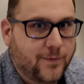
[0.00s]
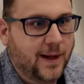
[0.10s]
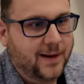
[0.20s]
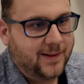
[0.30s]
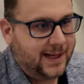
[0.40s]

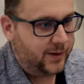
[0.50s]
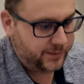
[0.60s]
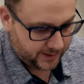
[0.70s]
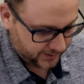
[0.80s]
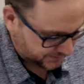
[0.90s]
Flying Cloud.
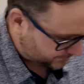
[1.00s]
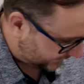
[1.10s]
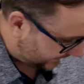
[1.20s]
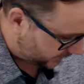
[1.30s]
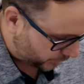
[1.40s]
There's
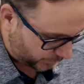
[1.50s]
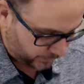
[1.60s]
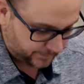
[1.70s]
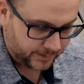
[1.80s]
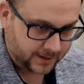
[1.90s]
plenty of
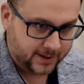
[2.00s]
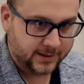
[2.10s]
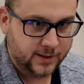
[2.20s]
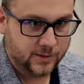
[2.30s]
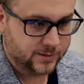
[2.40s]
room
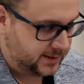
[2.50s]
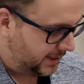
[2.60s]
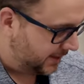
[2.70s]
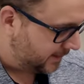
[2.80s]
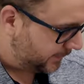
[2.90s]
to use
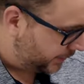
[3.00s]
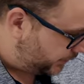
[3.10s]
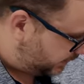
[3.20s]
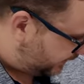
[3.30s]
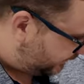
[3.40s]
the
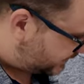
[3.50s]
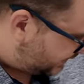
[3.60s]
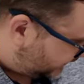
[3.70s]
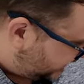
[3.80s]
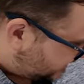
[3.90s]
commode and the
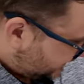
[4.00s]
facilities.